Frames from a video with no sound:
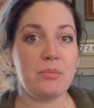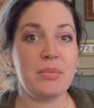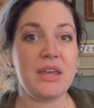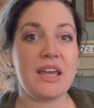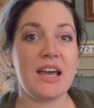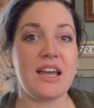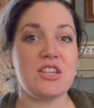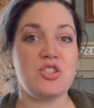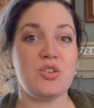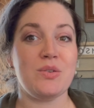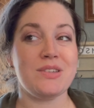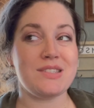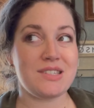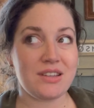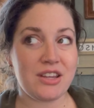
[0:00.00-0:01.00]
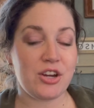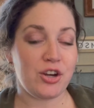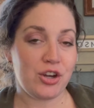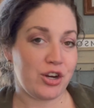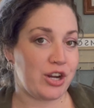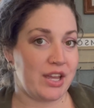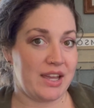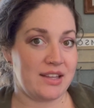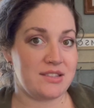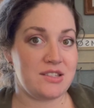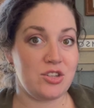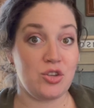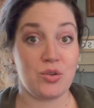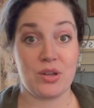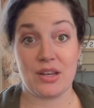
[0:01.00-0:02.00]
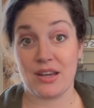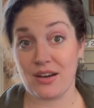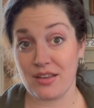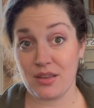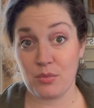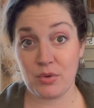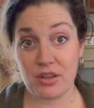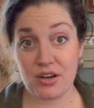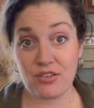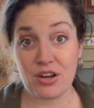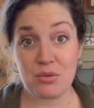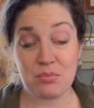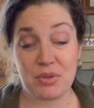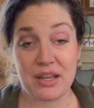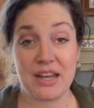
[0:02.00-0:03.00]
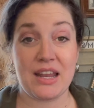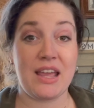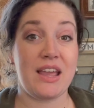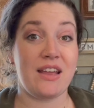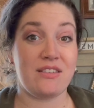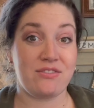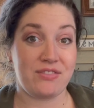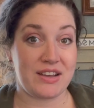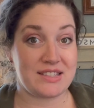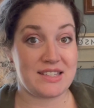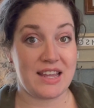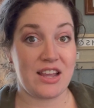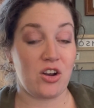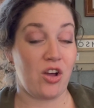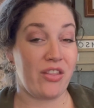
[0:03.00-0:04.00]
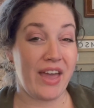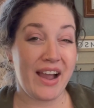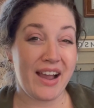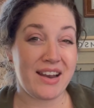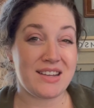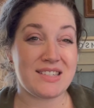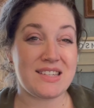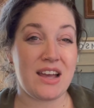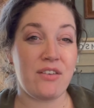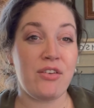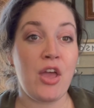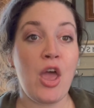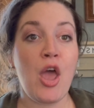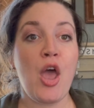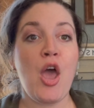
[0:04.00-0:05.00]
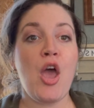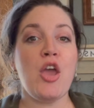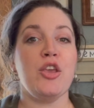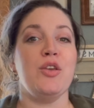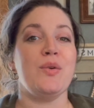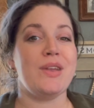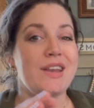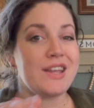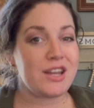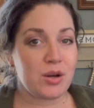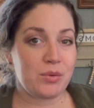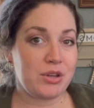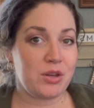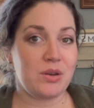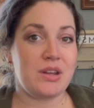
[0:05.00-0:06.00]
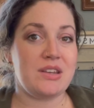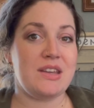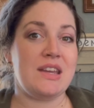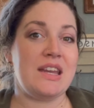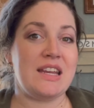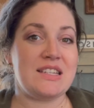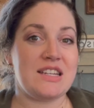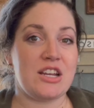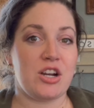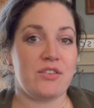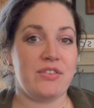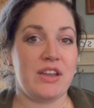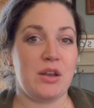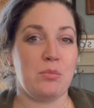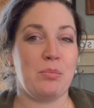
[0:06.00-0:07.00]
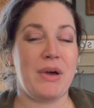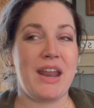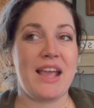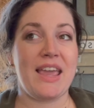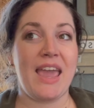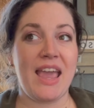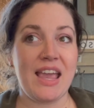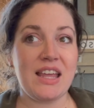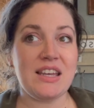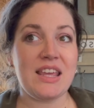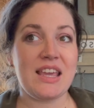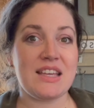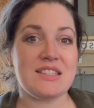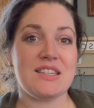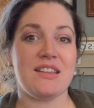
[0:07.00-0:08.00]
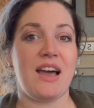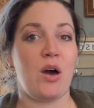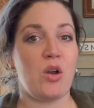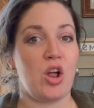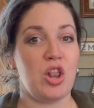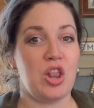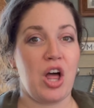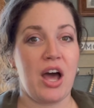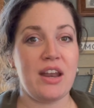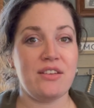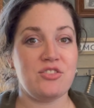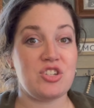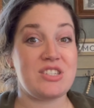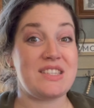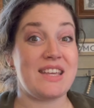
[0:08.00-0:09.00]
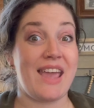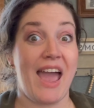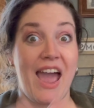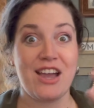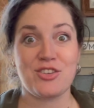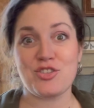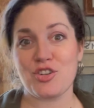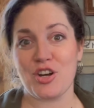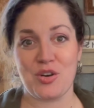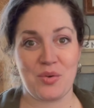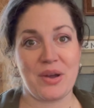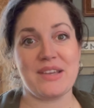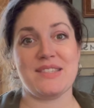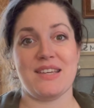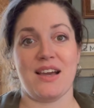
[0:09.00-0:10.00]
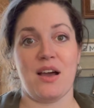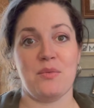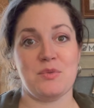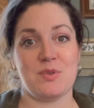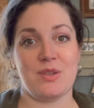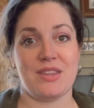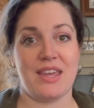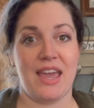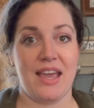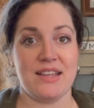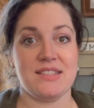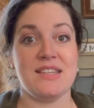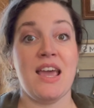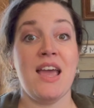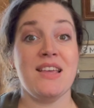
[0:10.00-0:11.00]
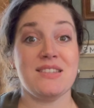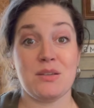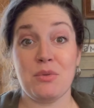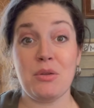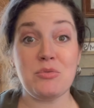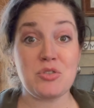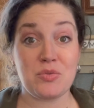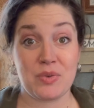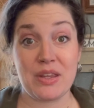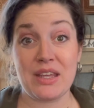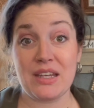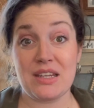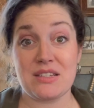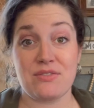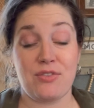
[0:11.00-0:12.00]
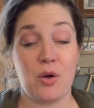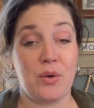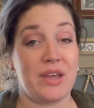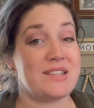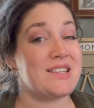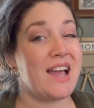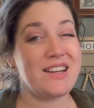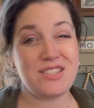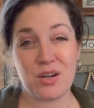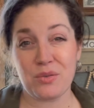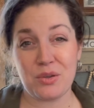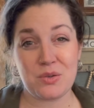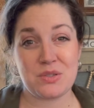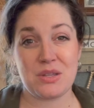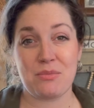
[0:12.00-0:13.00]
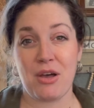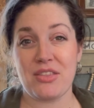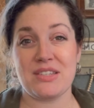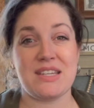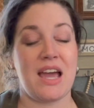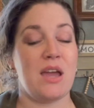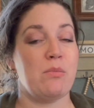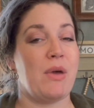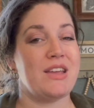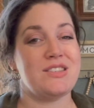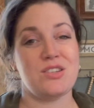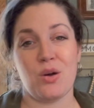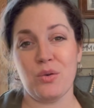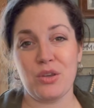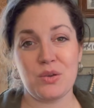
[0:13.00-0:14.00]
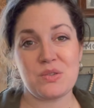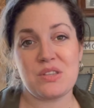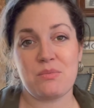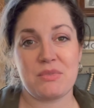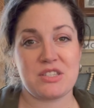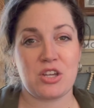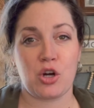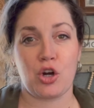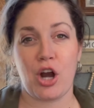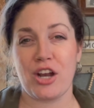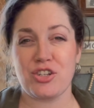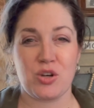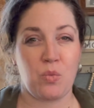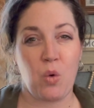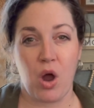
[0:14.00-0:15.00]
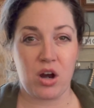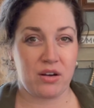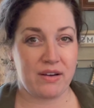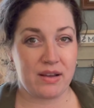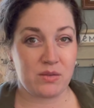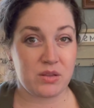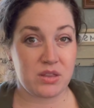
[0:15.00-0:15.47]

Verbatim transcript: because you can still hear your kids. You can hear them when they're complaining and fussing and all that kind of stuff you can hear when you need, to intervene, but it can cancel out a lot of just the extra noise that comes with kids. Sometimes you really need to focus. I don't use them all the time. I don't use them as a crutch and walk around